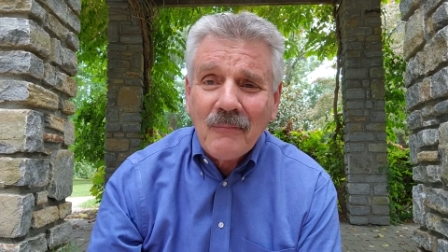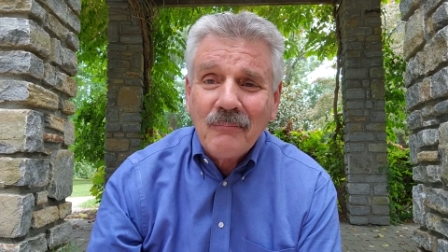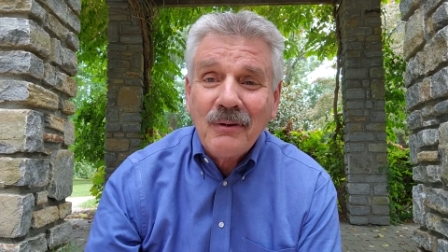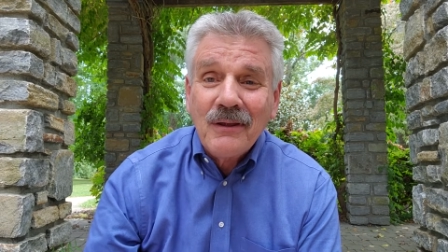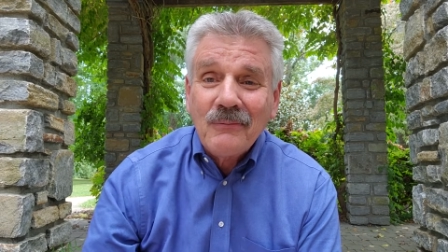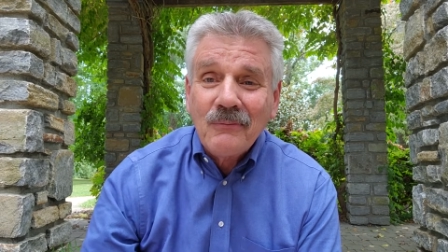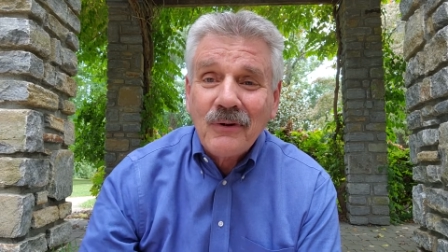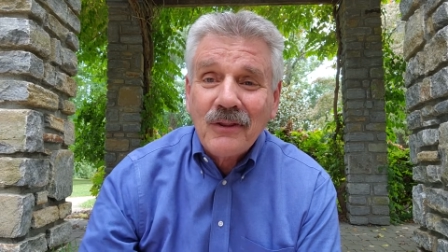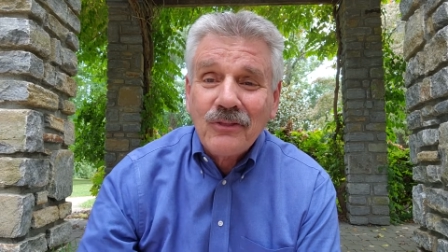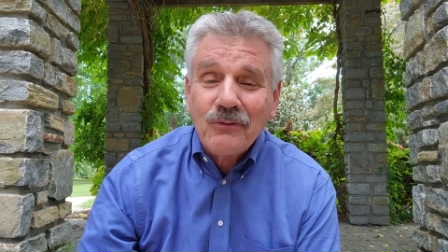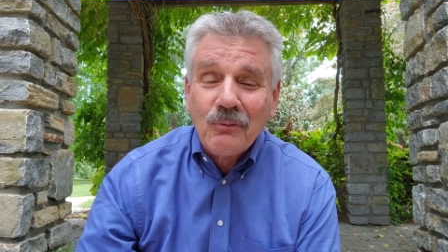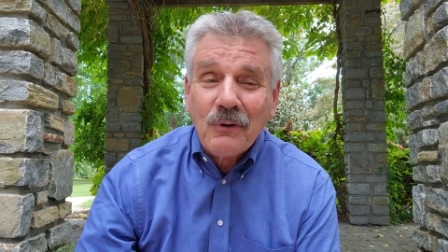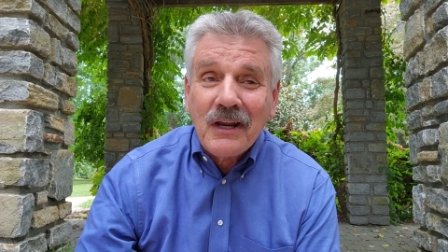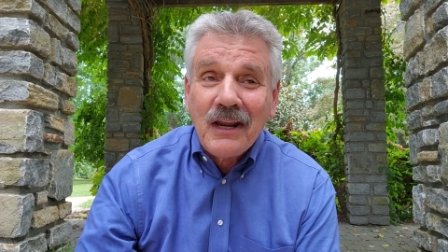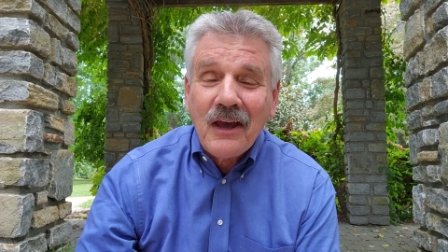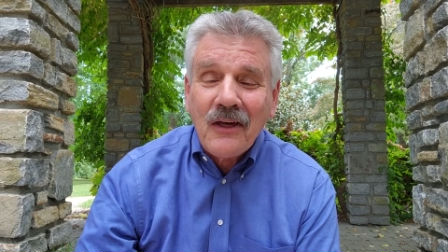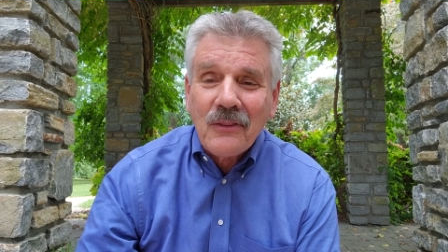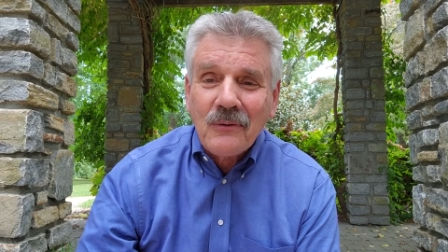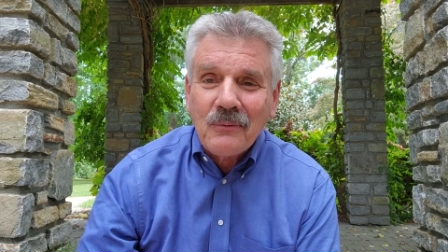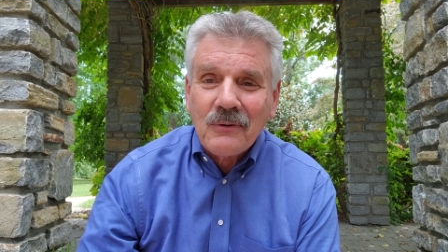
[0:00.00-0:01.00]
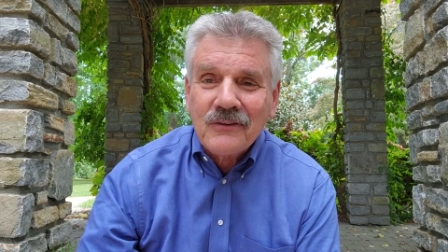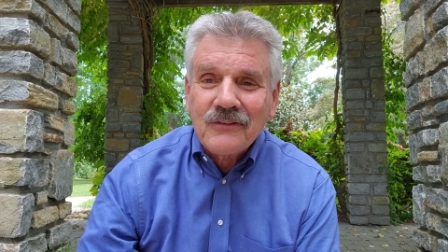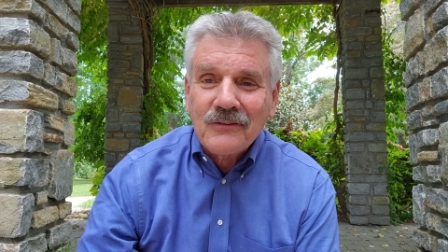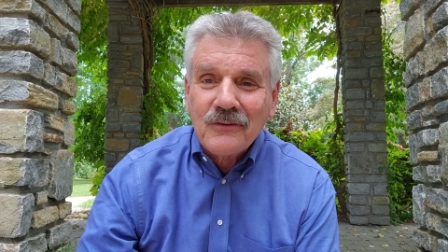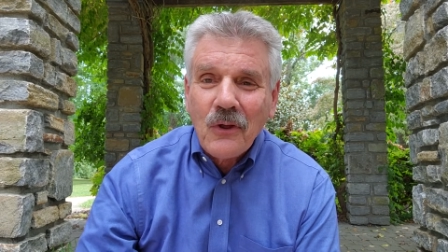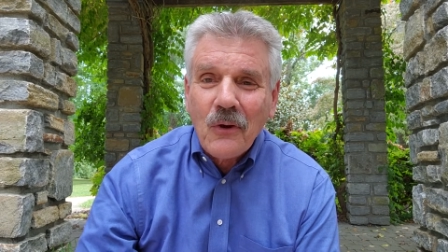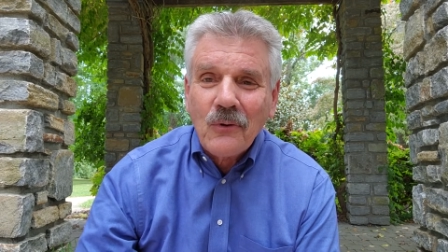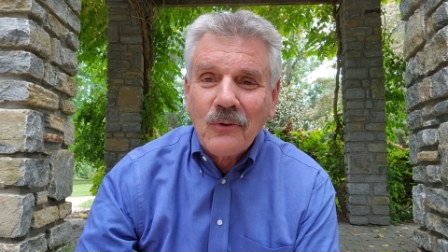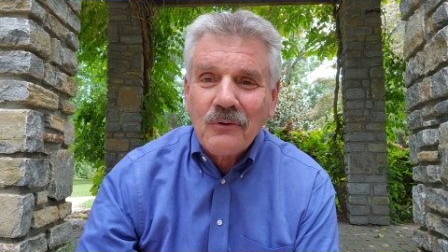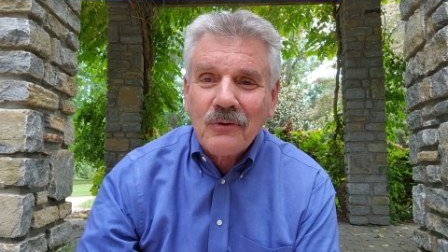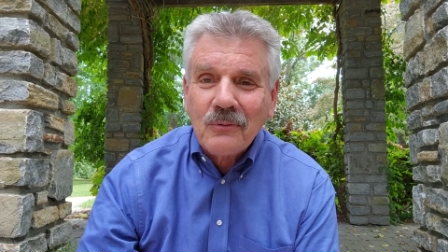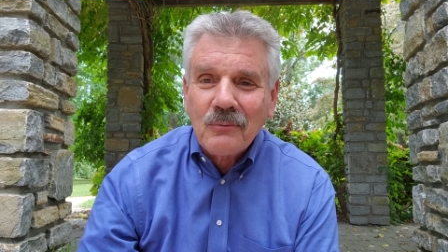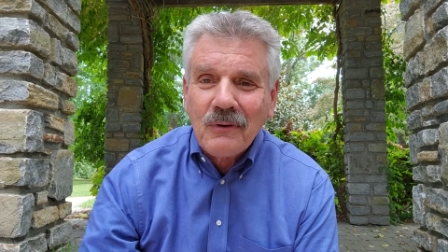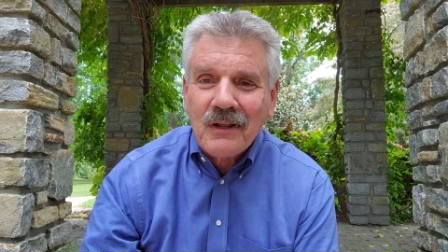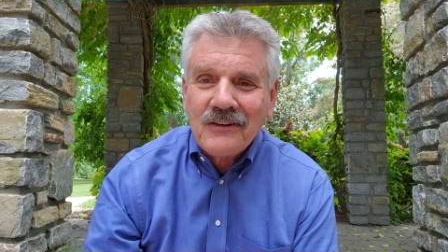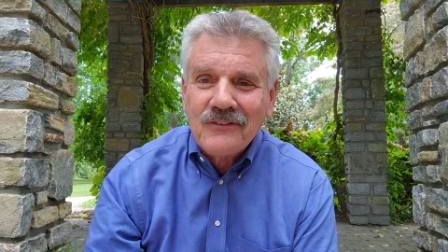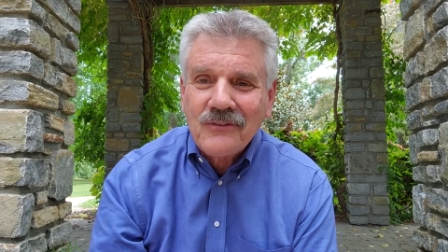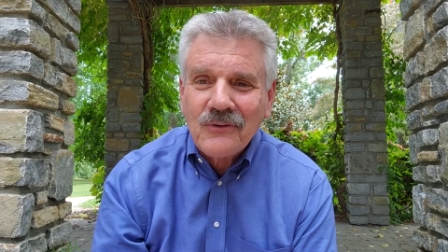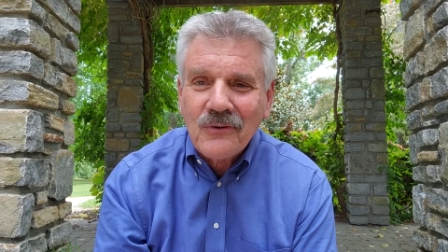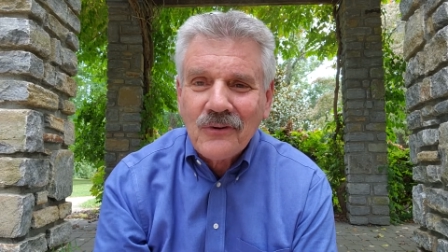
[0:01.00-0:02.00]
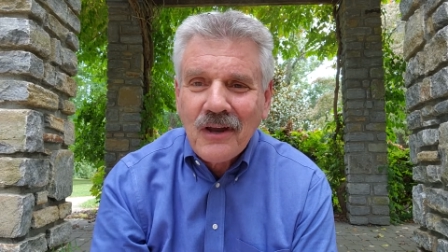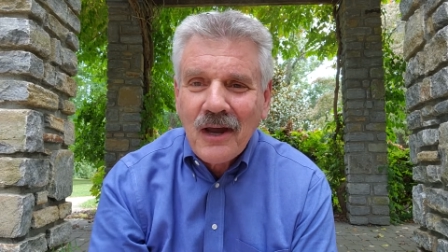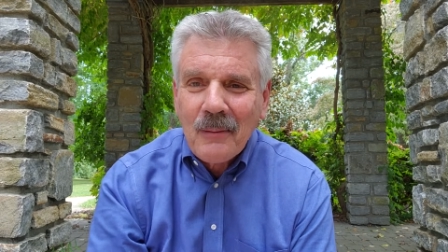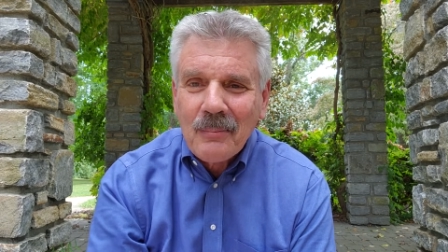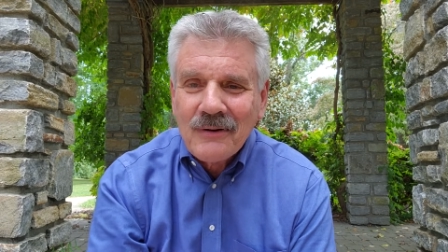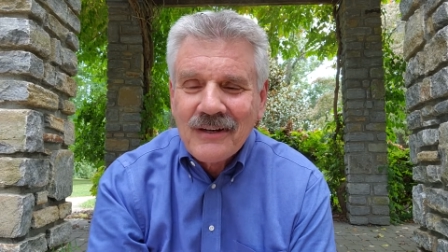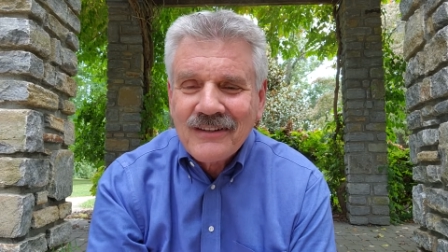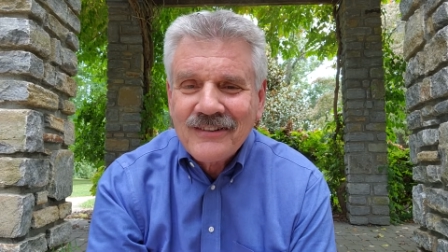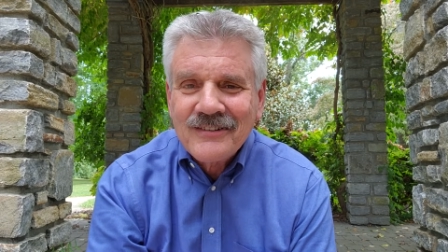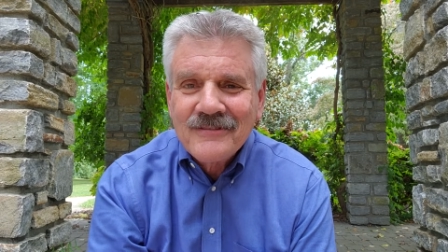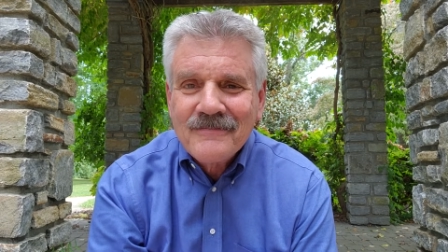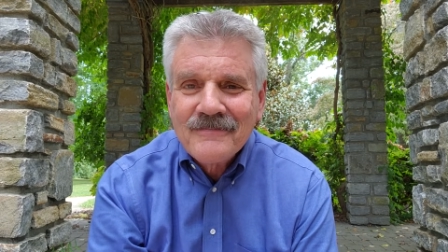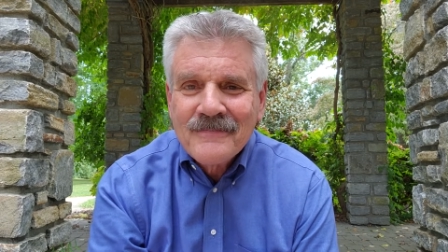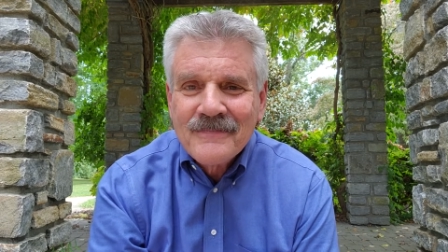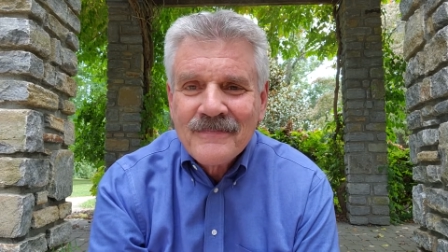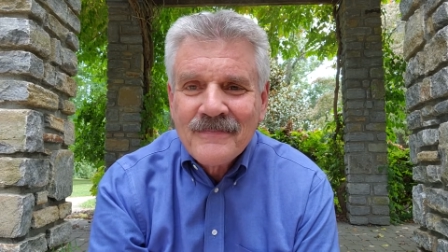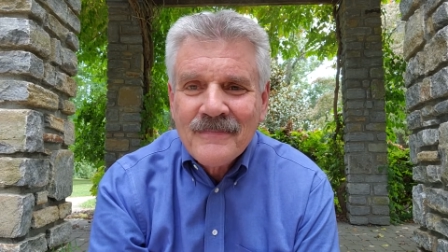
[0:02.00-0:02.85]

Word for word: I've been with three other ones, local and regional companies.